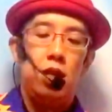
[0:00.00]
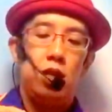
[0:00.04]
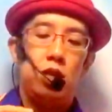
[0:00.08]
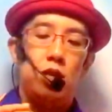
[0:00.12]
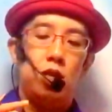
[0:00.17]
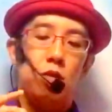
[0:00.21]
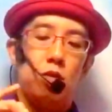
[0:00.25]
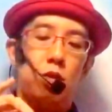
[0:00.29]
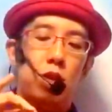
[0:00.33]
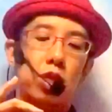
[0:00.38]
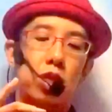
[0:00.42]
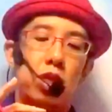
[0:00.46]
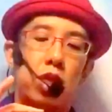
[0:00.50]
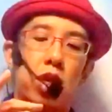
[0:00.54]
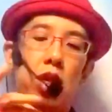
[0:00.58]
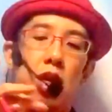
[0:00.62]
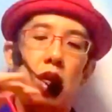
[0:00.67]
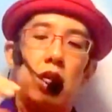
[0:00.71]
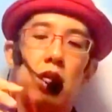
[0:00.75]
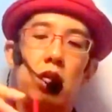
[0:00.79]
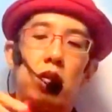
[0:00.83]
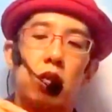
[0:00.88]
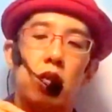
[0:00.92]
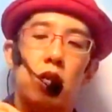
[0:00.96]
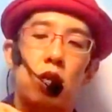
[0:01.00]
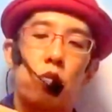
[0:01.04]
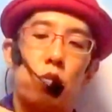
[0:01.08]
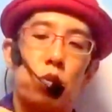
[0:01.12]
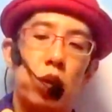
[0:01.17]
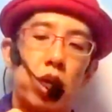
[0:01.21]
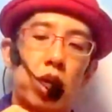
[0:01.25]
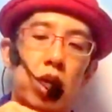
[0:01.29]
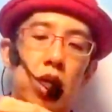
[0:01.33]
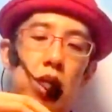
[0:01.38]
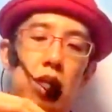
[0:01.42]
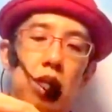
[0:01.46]
So once again, you're going to
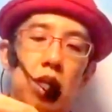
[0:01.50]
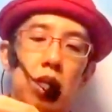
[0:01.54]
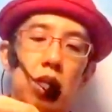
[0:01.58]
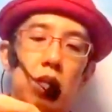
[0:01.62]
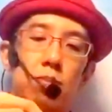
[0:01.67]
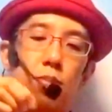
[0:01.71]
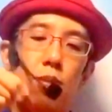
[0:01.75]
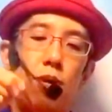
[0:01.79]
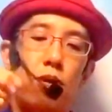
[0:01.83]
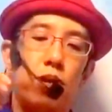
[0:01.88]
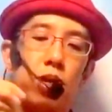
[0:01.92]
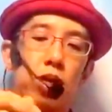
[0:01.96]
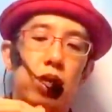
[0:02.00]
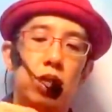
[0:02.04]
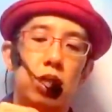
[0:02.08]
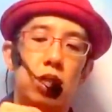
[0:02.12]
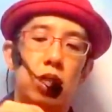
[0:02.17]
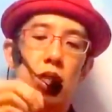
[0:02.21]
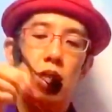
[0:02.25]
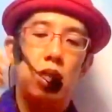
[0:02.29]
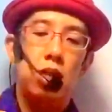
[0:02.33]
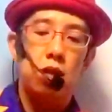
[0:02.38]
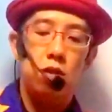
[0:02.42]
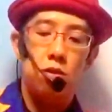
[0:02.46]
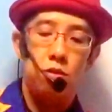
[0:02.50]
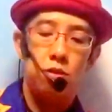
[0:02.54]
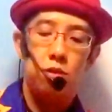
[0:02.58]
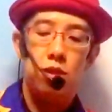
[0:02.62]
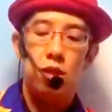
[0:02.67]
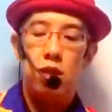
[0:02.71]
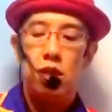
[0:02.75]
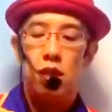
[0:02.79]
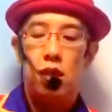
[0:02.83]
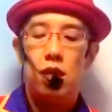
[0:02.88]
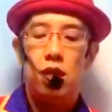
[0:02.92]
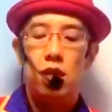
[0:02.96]
weaken this point.
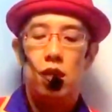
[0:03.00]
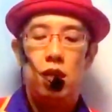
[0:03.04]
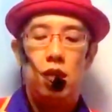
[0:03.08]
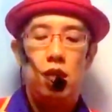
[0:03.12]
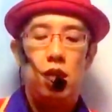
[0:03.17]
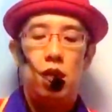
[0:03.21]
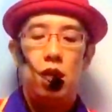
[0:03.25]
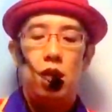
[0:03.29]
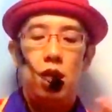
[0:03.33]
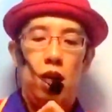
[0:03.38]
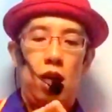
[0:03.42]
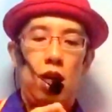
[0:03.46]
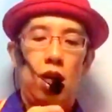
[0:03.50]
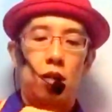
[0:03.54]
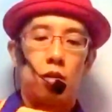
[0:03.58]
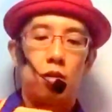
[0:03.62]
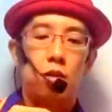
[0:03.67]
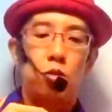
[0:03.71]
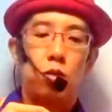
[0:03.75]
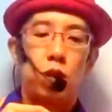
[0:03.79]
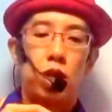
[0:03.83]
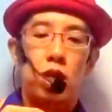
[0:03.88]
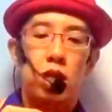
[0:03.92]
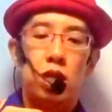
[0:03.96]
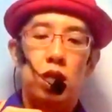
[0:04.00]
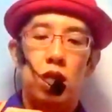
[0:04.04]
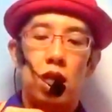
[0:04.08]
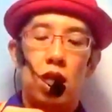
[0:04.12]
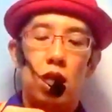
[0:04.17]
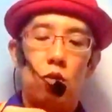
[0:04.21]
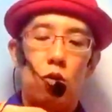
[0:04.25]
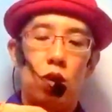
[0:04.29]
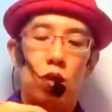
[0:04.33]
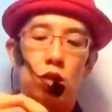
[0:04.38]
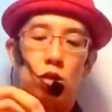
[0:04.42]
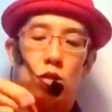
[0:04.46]
I'm going to weaken the
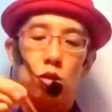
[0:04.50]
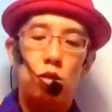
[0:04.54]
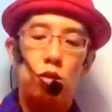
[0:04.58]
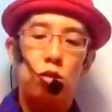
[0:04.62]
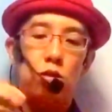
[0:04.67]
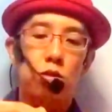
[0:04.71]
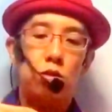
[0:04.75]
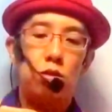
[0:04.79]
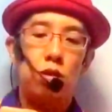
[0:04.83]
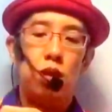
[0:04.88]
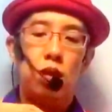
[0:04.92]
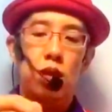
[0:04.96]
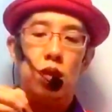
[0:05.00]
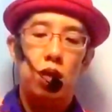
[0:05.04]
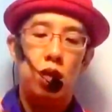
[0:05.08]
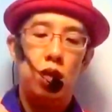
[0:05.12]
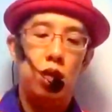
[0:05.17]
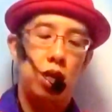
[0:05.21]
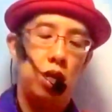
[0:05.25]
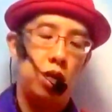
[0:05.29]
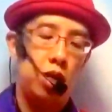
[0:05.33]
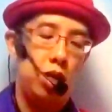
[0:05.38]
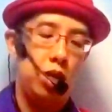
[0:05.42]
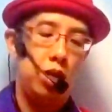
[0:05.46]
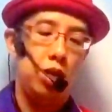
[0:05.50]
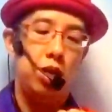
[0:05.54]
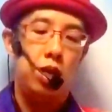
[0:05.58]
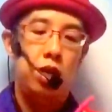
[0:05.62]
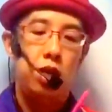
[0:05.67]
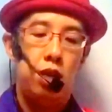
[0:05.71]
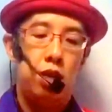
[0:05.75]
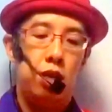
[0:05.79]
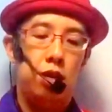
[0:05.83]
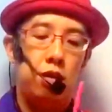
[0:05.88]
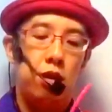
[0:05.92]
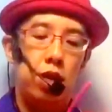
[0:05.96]
other one too.
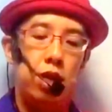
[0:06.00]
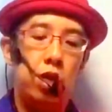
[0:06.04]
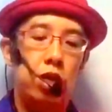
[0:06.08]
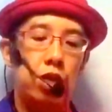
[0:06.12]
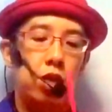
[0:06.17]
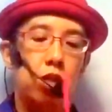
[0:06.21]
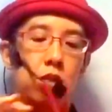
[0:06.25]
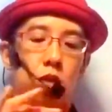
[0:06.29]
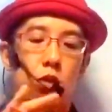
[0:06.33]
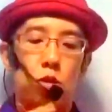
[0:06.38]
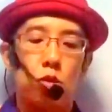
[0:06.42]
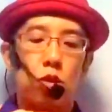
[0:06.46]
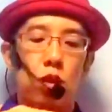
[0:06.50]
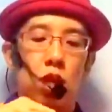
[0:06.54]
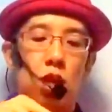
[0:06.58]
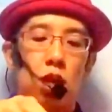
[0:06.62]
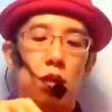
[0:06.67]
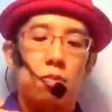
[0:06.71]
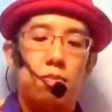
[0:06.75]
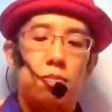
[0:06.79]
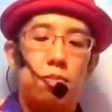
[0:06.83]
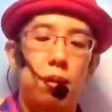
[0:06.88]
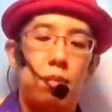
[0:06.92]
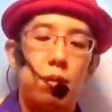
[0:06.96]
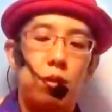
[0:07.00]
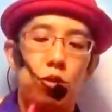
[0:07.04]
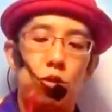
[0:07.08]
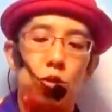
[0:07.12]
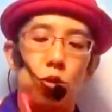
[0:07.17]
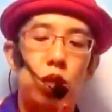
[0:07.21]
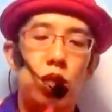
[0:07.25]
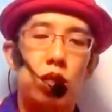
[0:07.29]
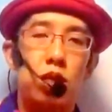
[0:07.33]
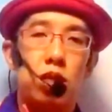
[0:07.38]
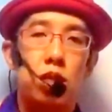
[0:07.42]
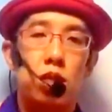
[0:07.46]
Alright, do a bubble
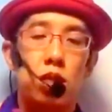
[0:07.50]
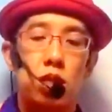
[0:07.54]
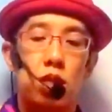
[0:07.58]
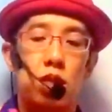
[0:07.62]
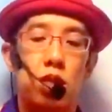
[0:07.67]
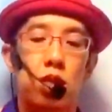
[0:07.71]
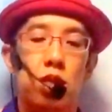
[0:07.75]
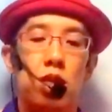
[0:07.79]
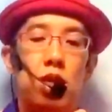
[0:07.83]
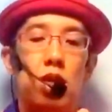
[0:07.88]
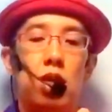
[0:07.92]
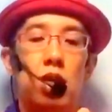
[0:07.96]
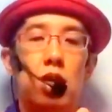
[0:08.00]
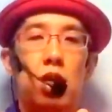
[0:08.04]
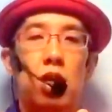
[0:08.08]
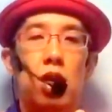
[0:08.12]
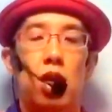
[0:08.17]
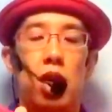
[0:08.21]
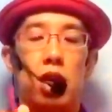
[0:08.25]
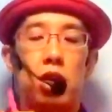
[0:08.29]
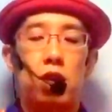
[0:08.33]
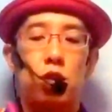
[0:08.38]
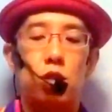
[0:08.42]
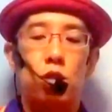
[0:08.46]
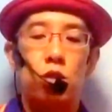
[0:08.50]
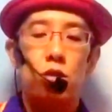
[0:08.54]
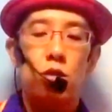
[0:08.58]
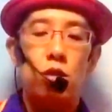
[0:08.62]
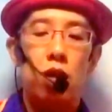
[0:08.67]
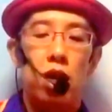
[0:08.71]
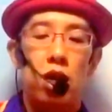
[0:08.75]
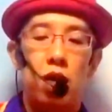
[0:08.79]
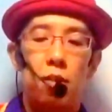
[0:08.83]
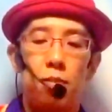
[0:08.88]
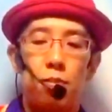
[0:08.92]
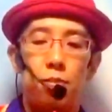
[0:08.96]
twist like
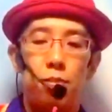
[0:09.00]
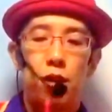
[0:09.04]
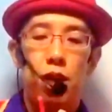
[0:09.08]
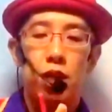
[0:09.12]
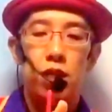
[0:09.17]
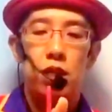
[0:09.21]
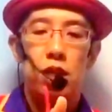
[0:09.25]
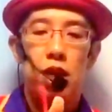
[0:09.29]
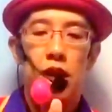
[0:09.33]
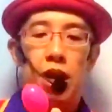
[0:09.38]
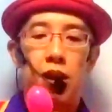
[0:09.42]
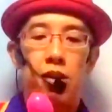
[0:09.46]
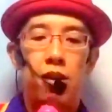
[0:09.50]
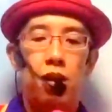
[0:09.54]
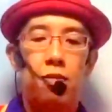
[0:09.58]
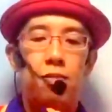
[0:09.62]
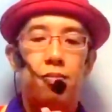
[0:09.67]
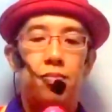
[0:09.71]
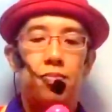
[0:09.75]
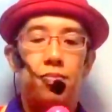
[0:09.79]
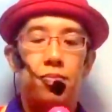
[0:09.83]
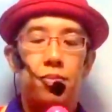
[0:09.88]
so, and then press the air up.